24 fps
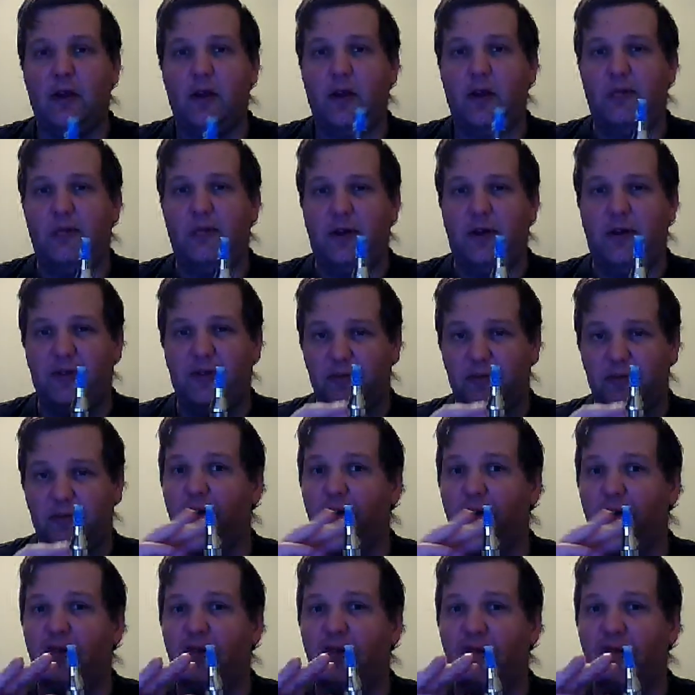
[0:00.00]
Well, with
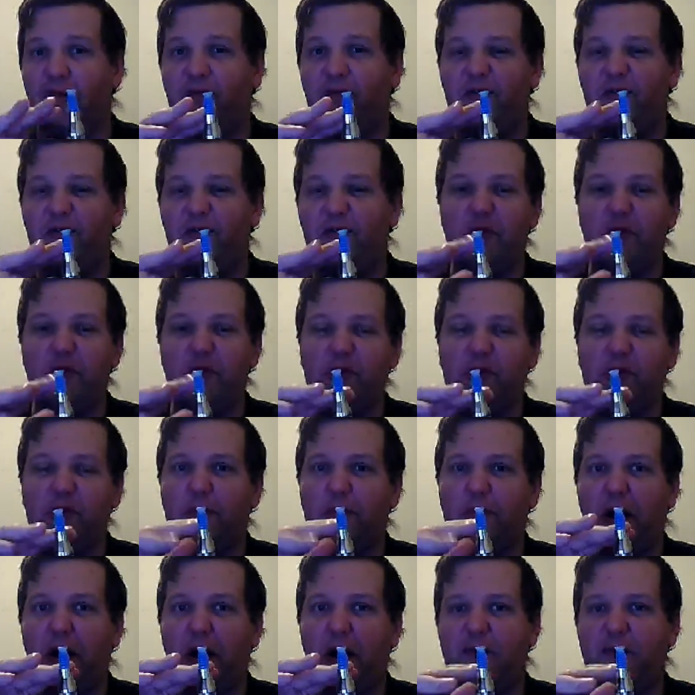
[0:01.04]
a few little
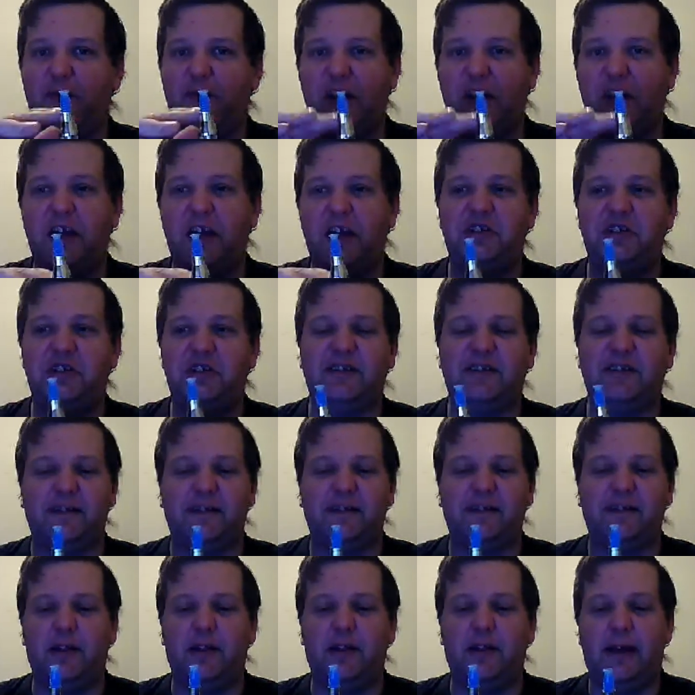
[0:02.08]
modifications to
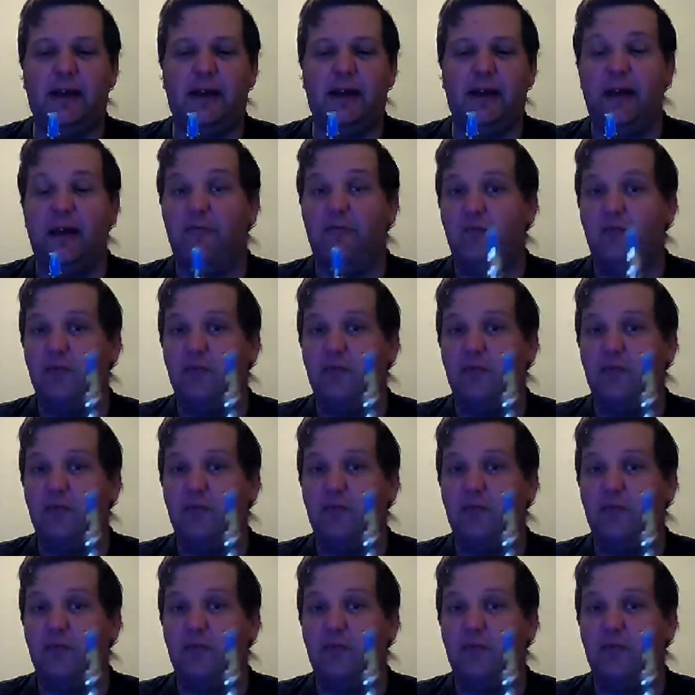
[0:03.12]
the head,